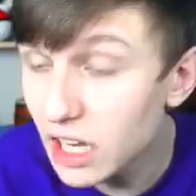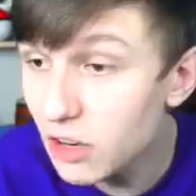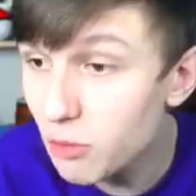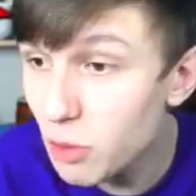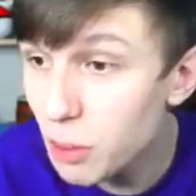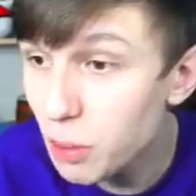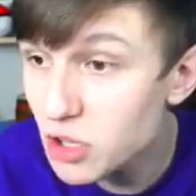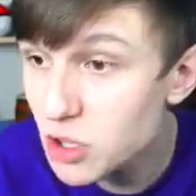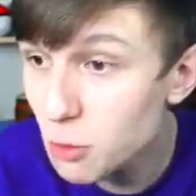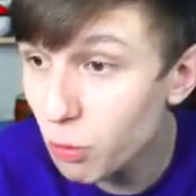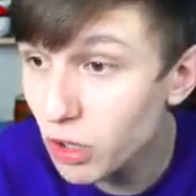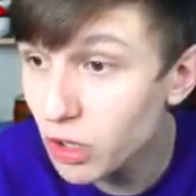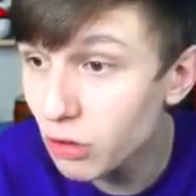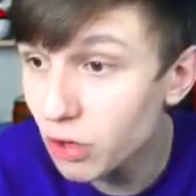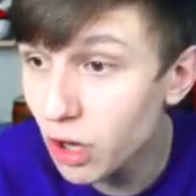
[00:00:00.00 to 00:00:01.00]
then if we put De
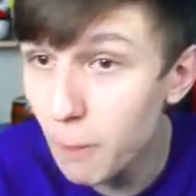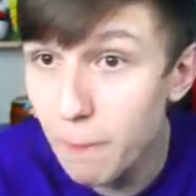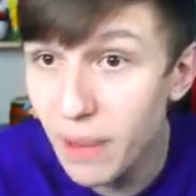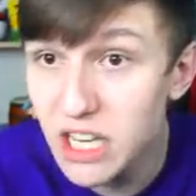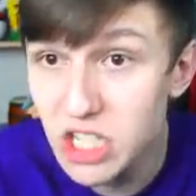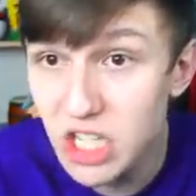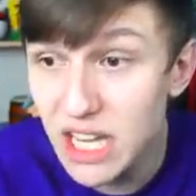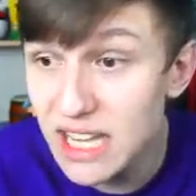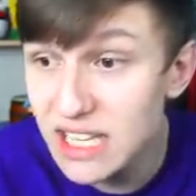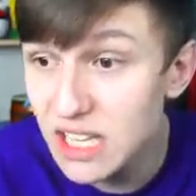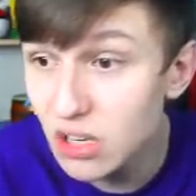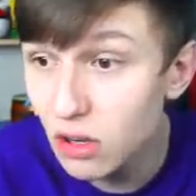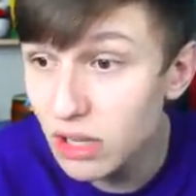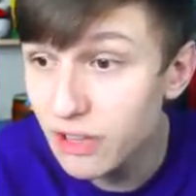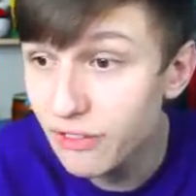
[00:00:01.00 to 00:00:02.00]
Bruyne on our bench, is it
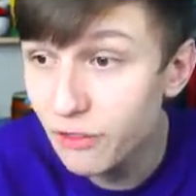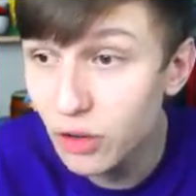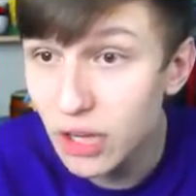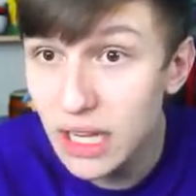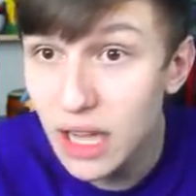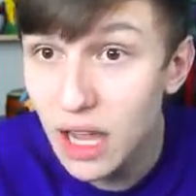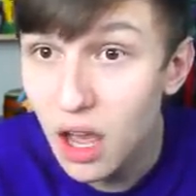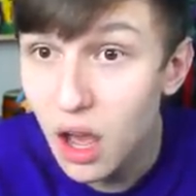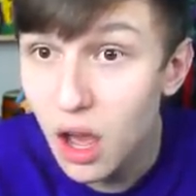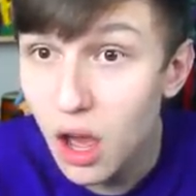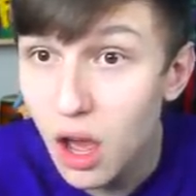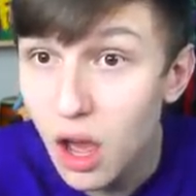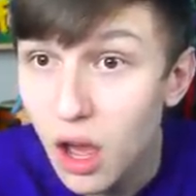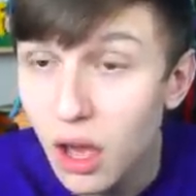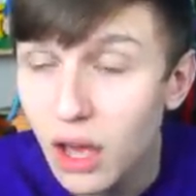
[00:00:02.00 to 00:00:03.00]
ninety-three?
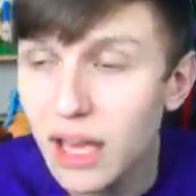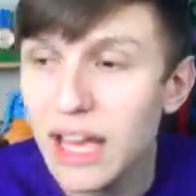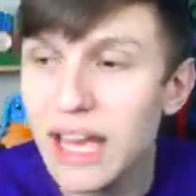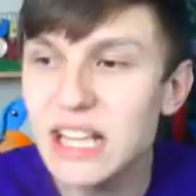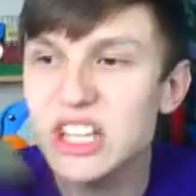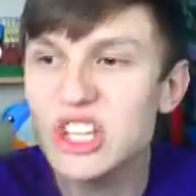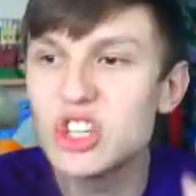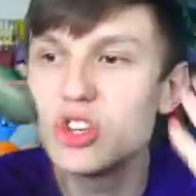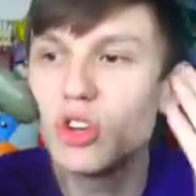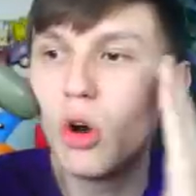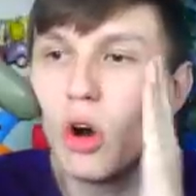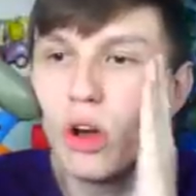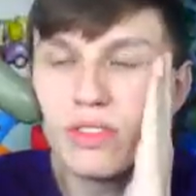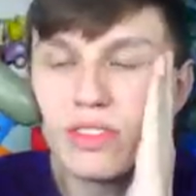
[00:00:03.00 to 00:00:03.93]
It's not.